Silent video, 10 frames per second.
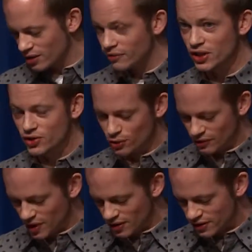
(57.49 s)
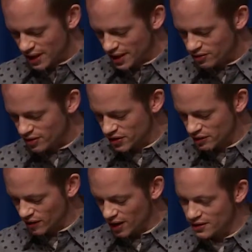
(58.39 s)
of his university entrance
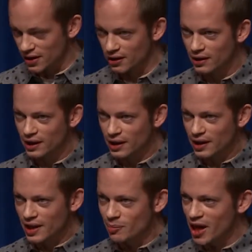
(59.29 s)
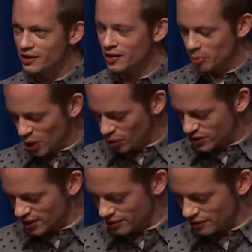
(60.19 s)
advisor, he made an
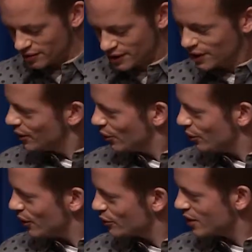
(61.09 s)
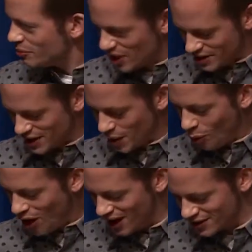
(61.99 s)
impulsive, although some might say
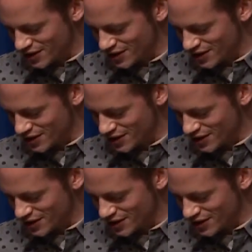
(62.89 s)
wise,